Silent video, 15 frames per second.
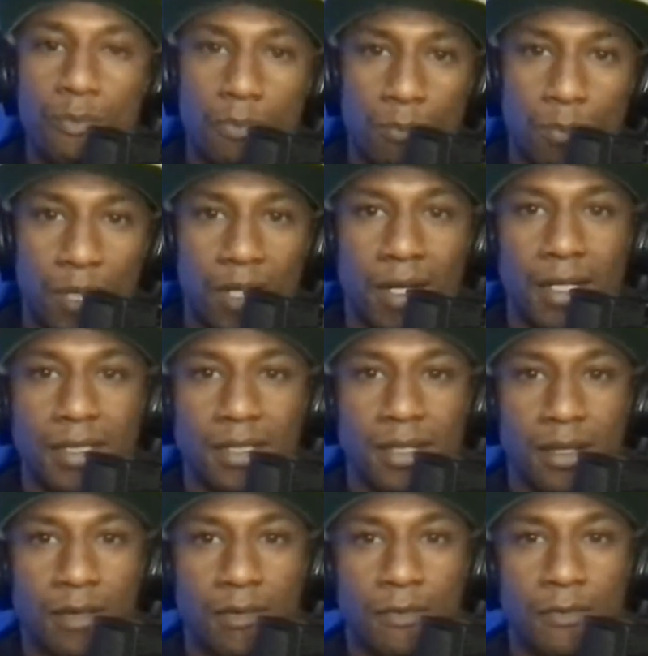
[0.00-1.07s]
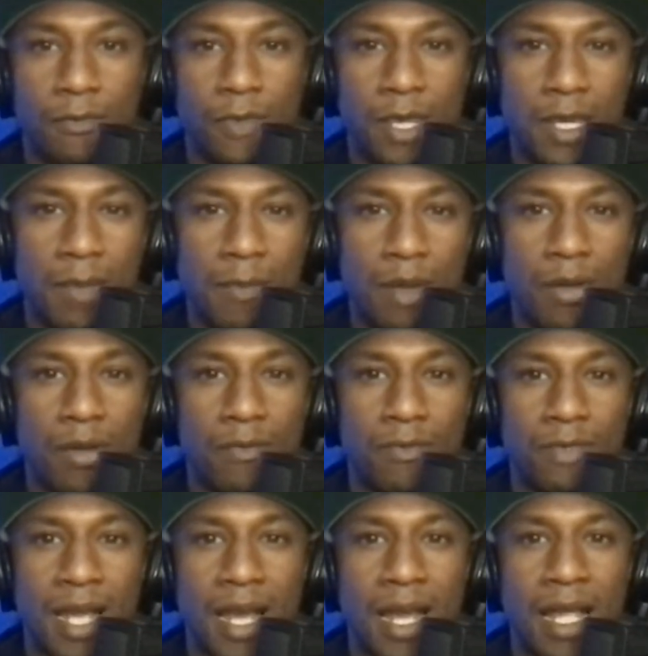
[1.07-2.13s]
because of the amount of
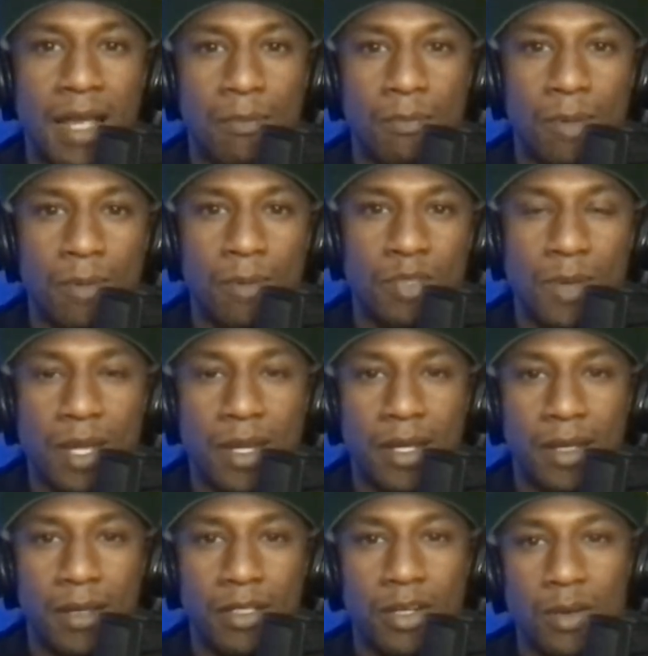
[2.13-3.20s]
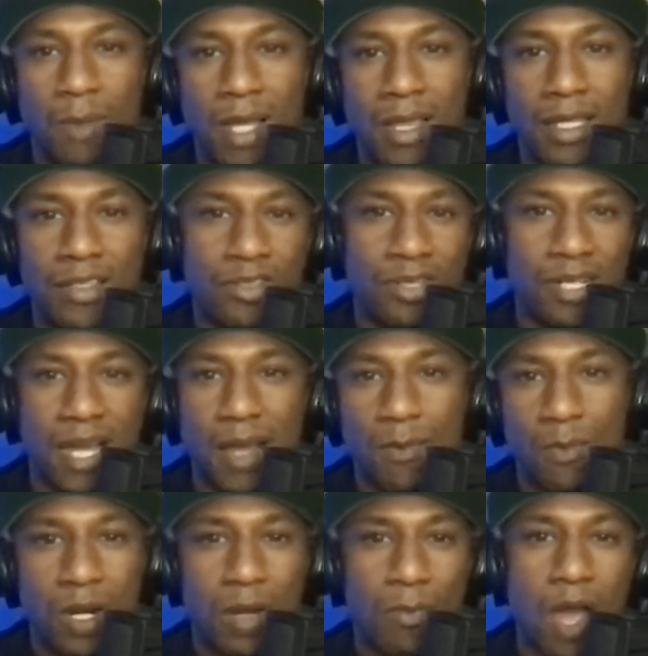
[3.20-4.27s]
time I'm spending, my leisure time
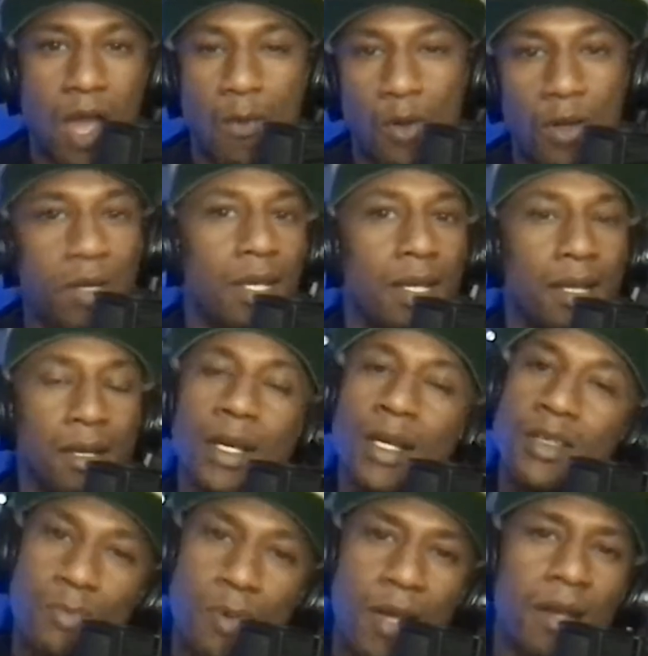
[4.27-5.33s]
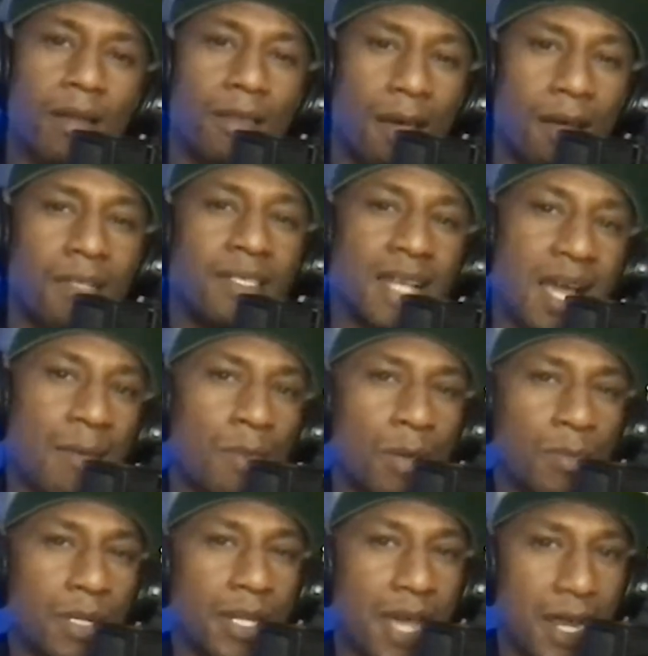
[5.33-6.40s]
when I'm not working, spending a lot of time up
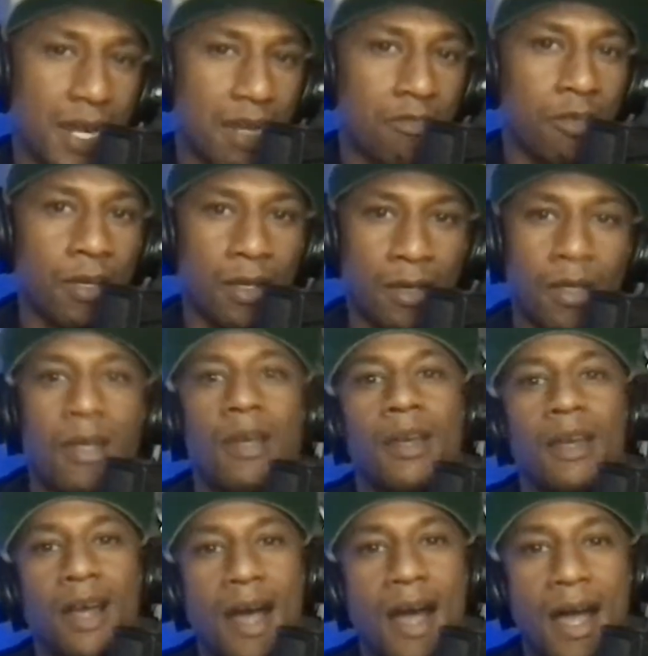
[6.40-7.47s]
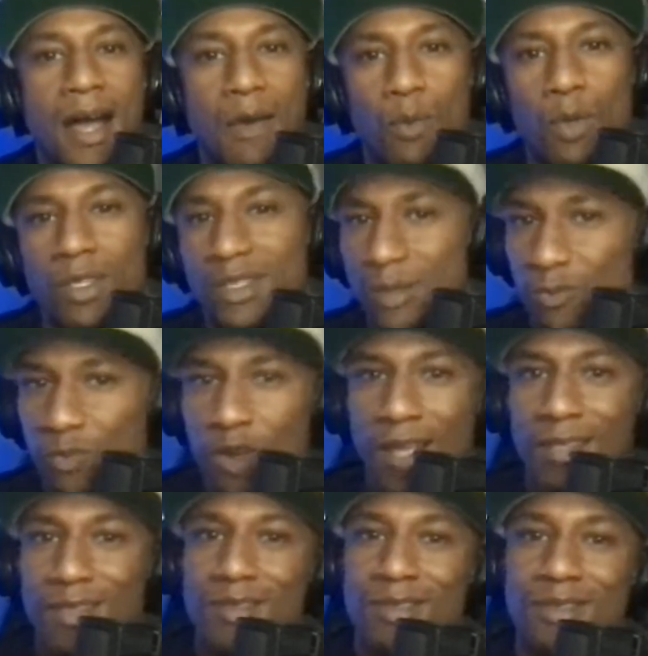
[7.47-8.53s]
in that area with some
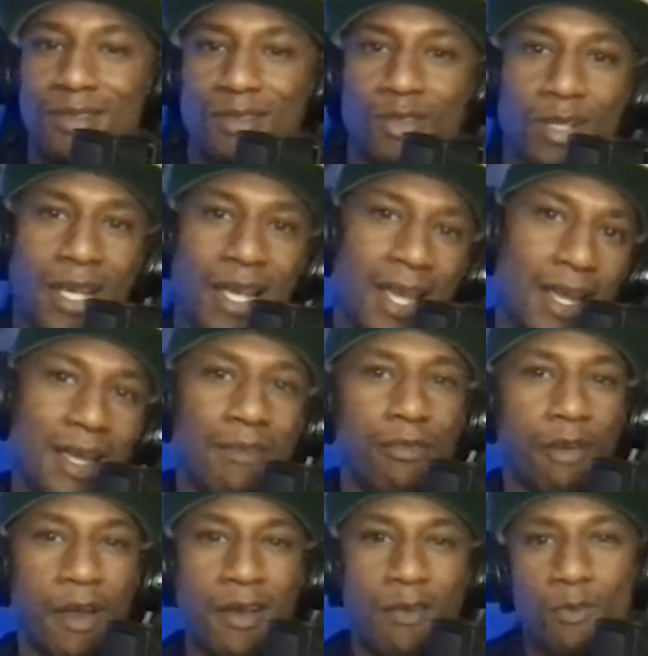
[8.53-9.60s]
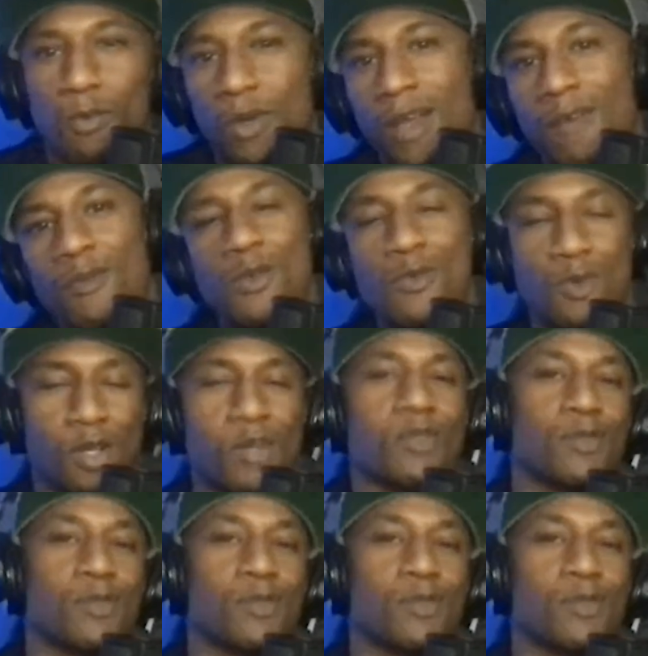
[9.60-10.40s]
friends or a friend, whatever you want.